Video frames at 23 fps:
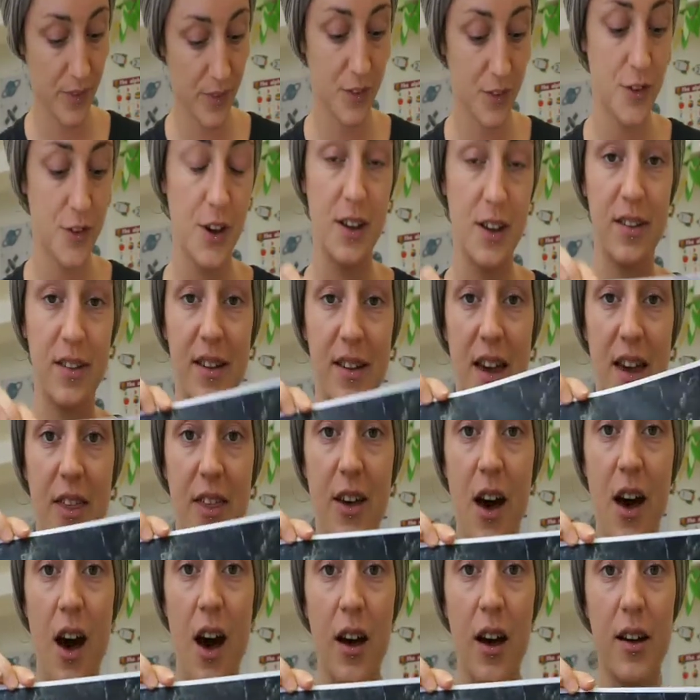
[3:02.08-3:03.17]
So you can see the
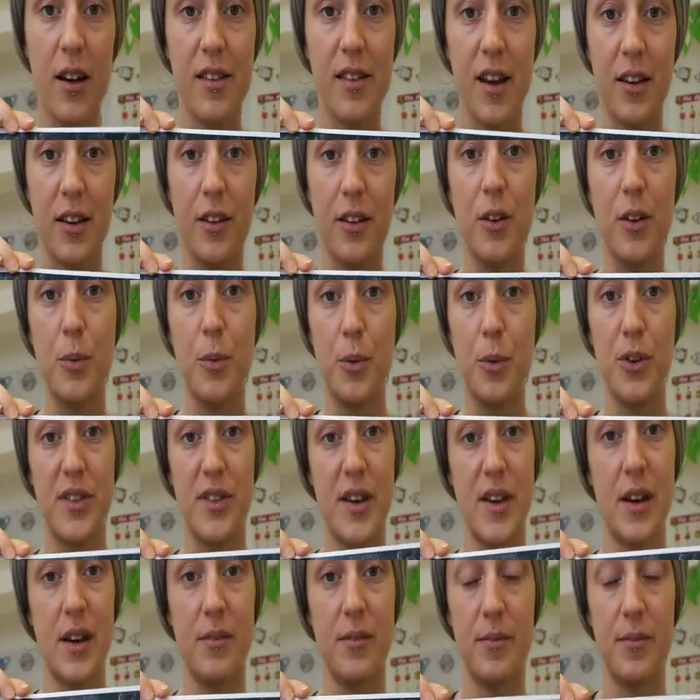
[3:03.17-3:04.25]
car is under the
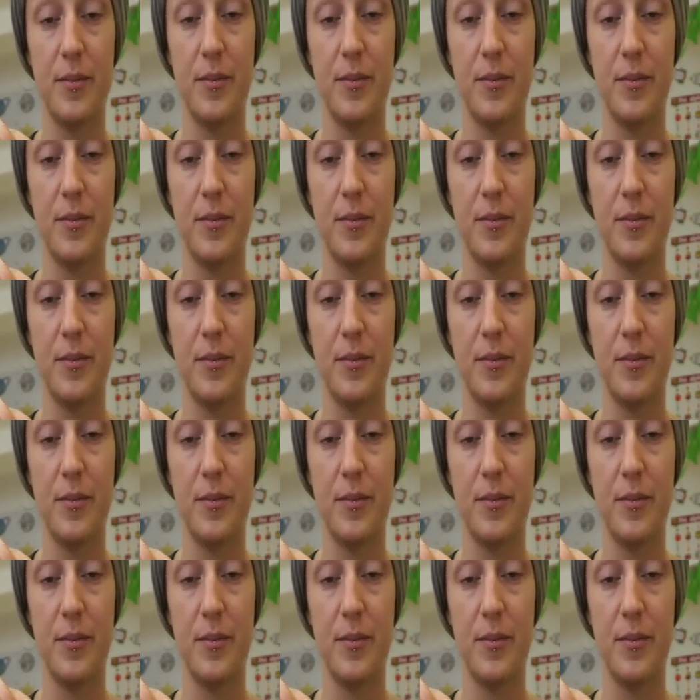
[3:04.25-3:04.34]
water.